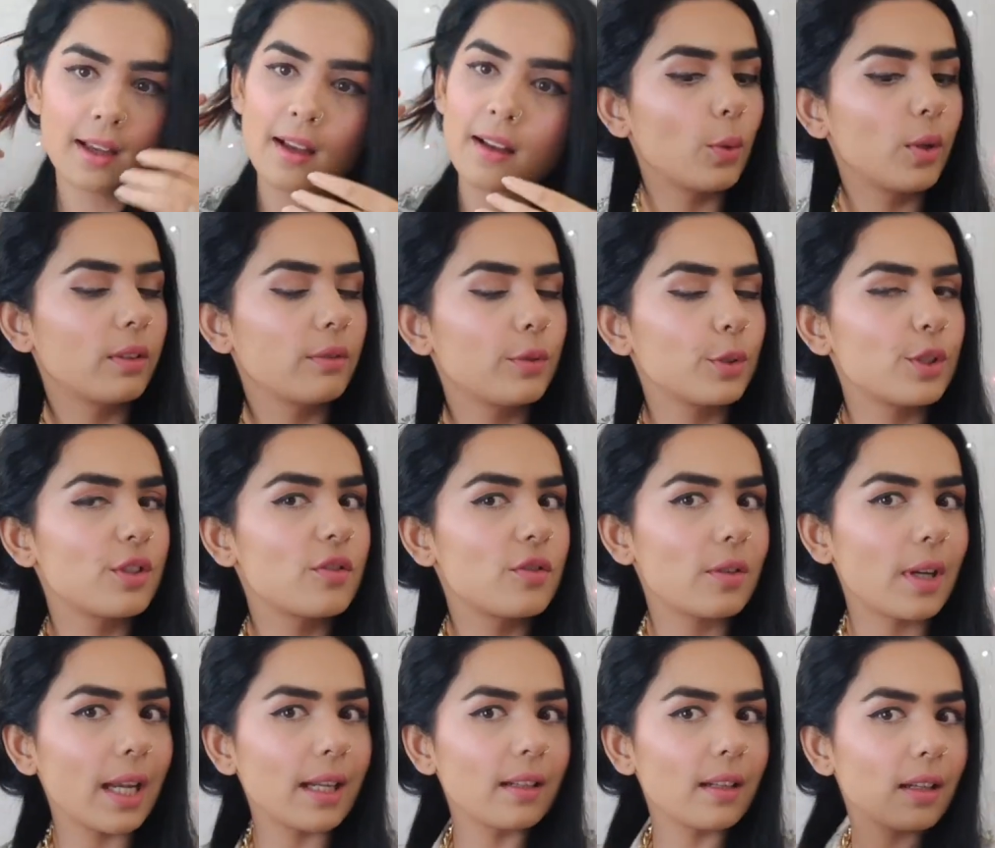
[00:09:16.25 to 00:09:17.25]
going for
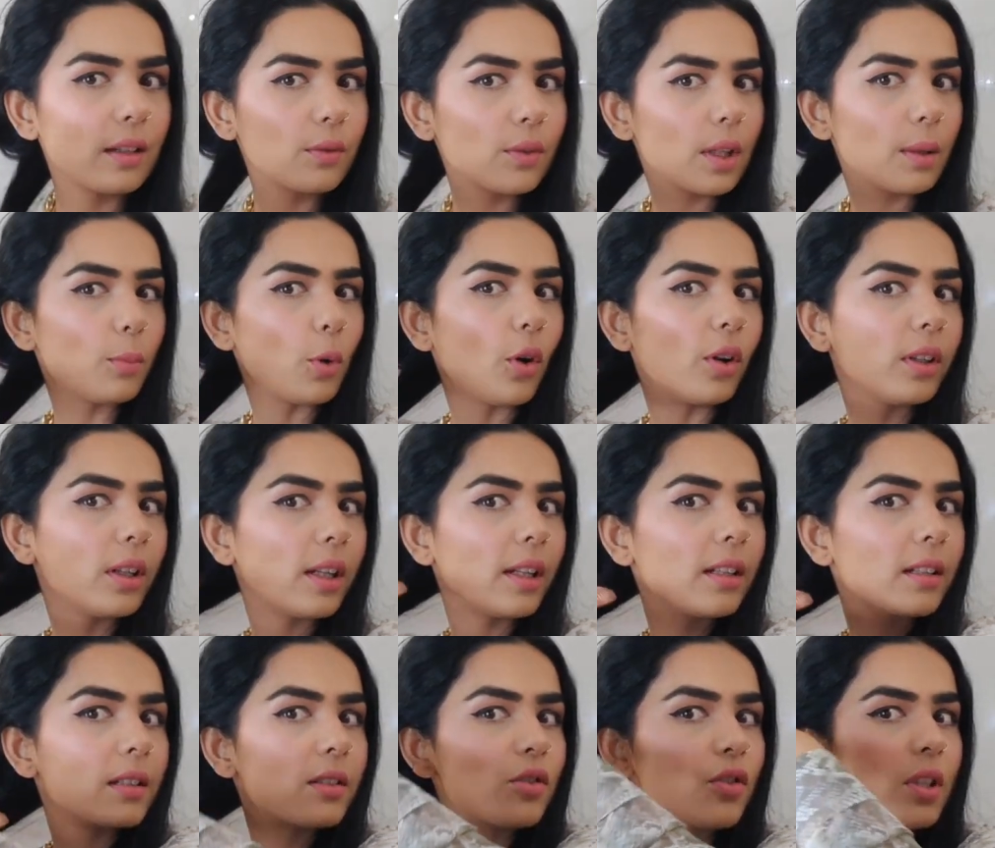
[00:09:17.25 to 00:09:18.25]
straightening,
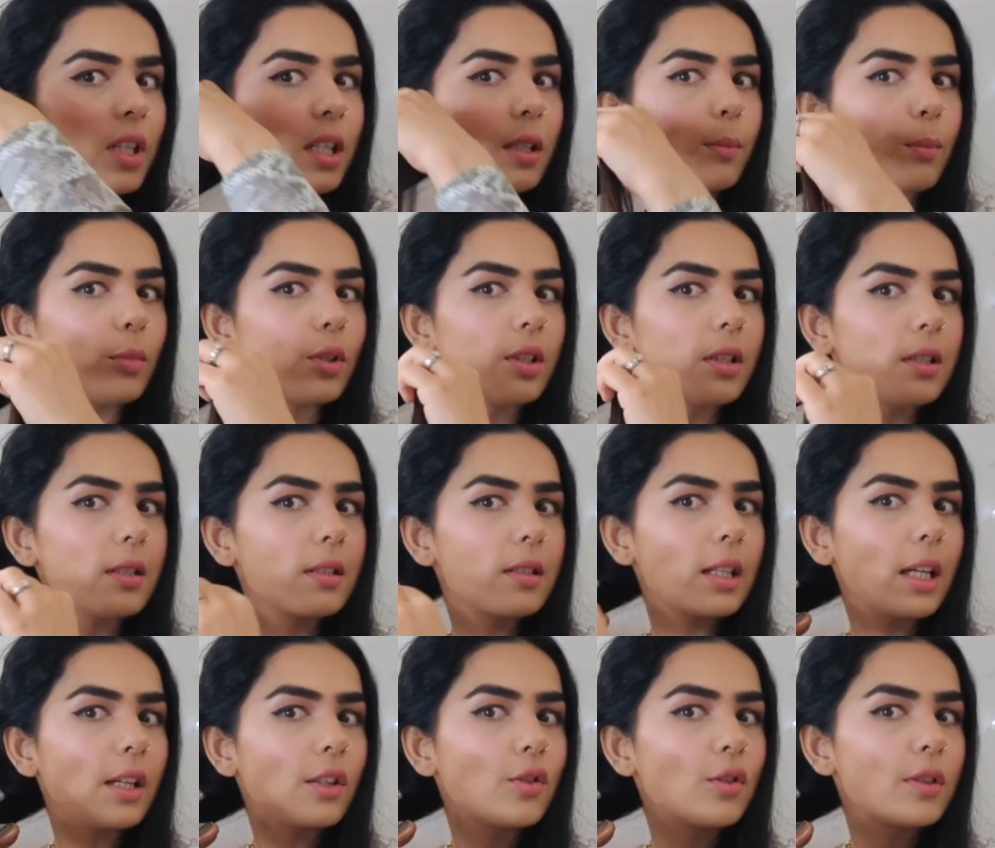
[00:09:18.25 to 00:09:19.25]
rebonding
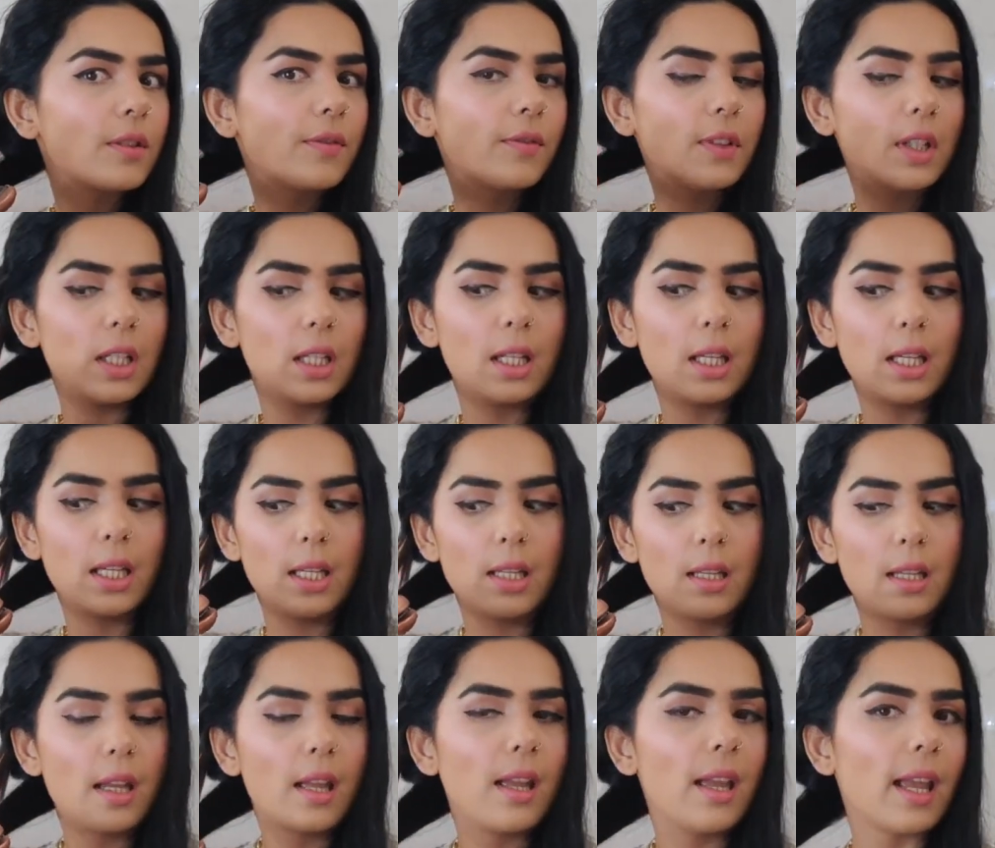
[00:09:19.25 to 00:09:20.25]
treatments, I just feel I
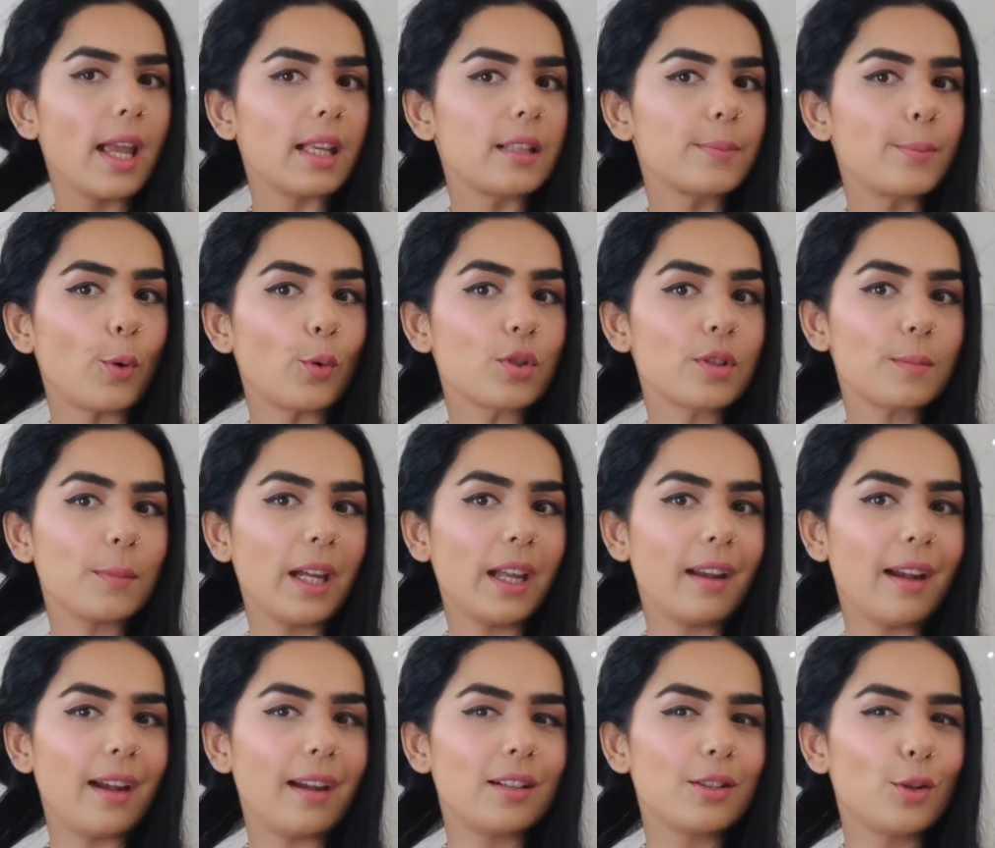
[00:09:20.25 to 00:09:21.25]
exposed my
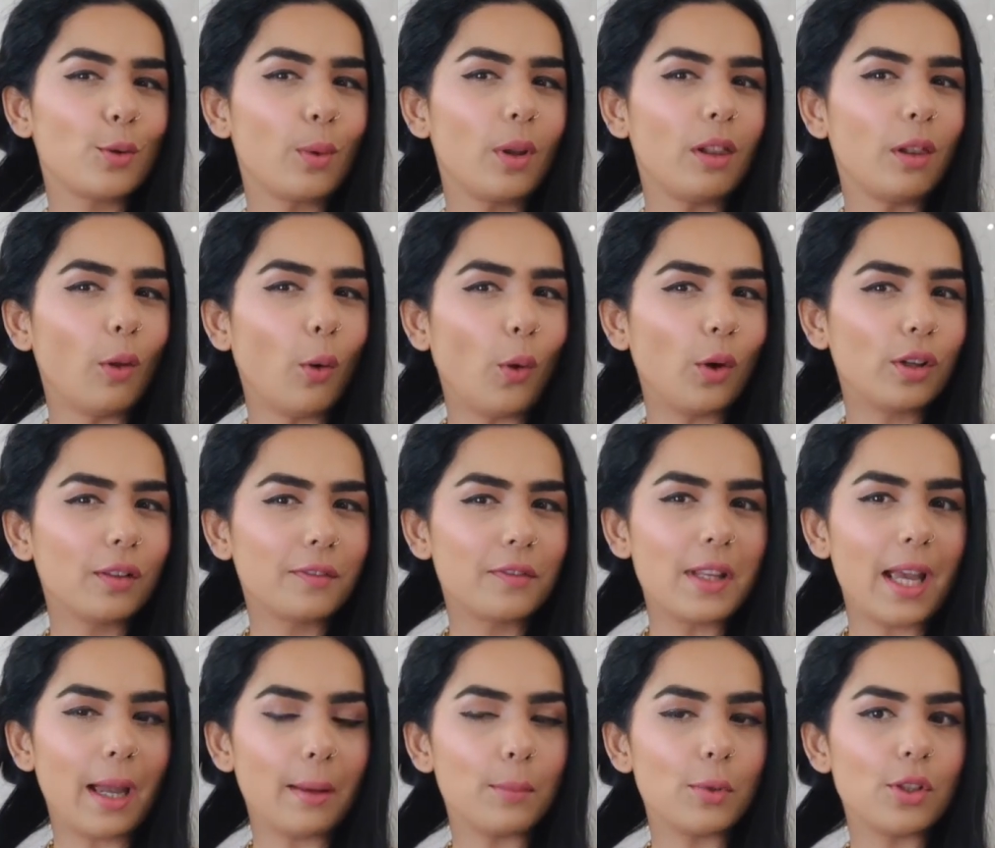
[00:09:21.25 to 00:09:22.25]
hair to a lot of
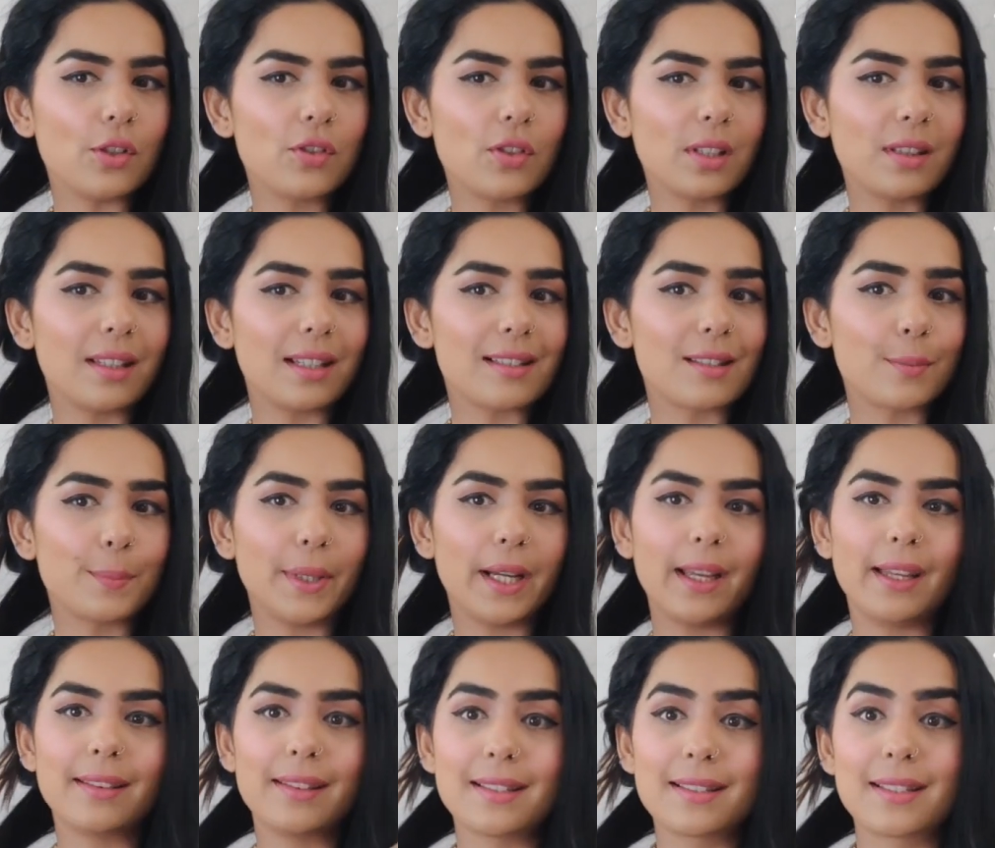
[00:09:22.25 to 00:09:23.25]
damage, and that's
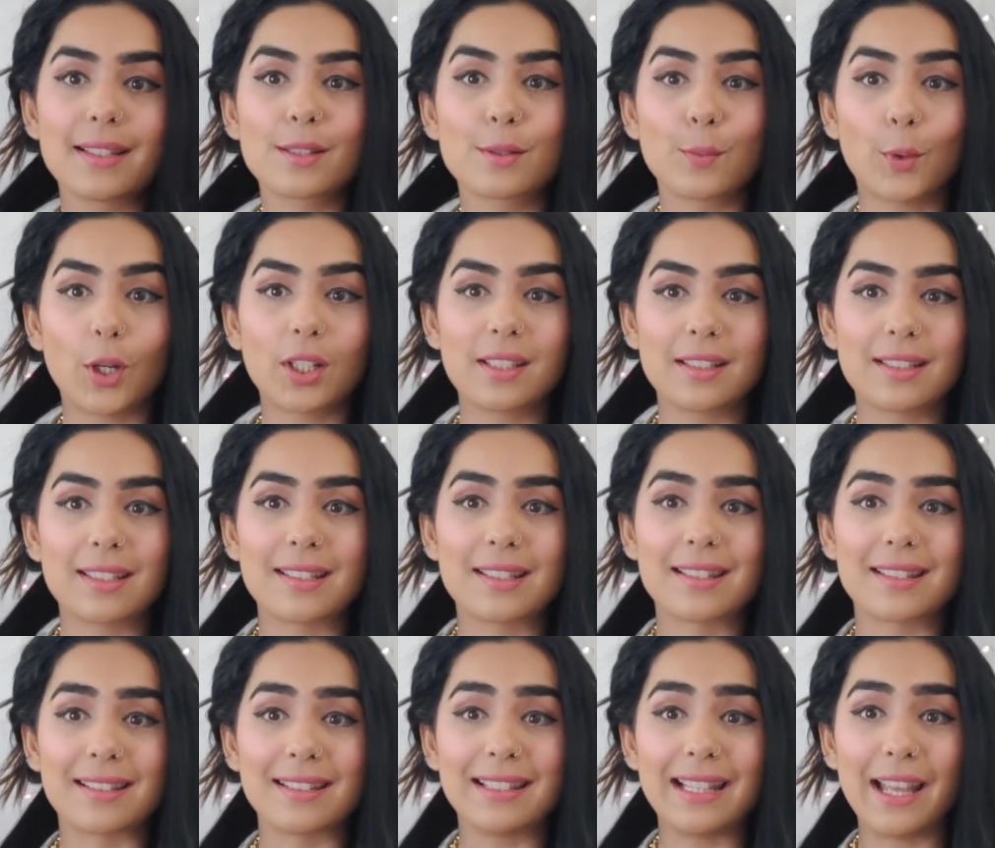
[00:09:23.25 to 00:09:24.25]
why this is what it
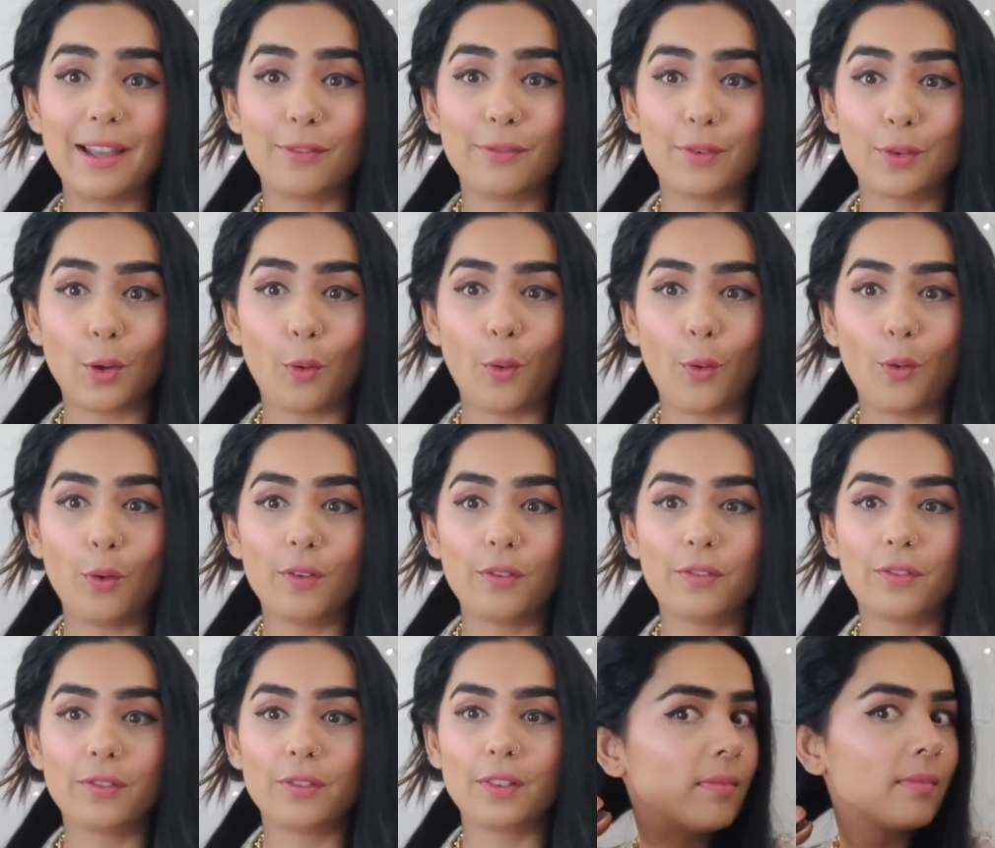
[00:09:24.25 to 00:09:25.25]
is left of.